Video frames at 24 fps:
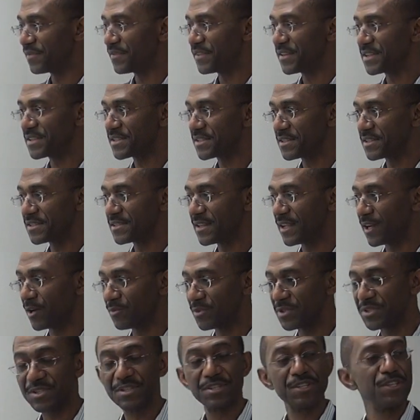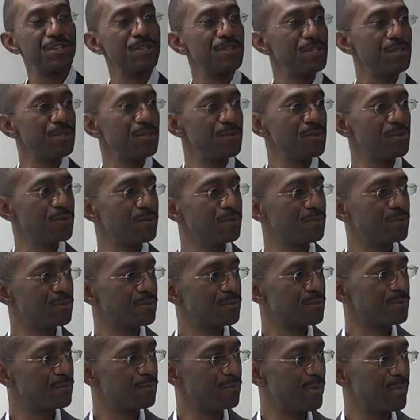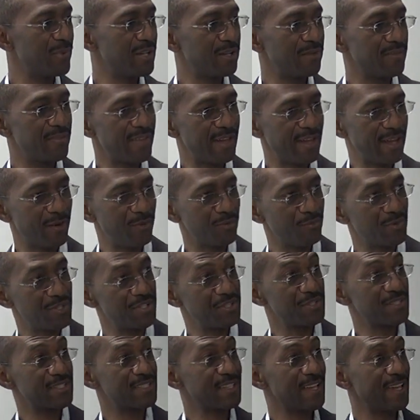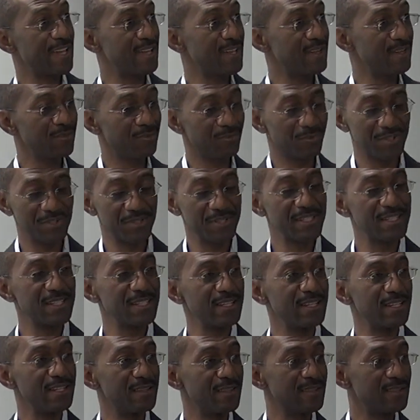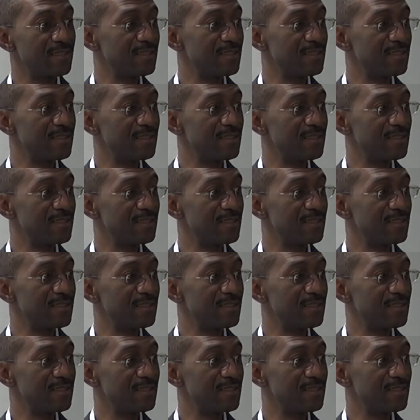This is now with two women on there, and when you see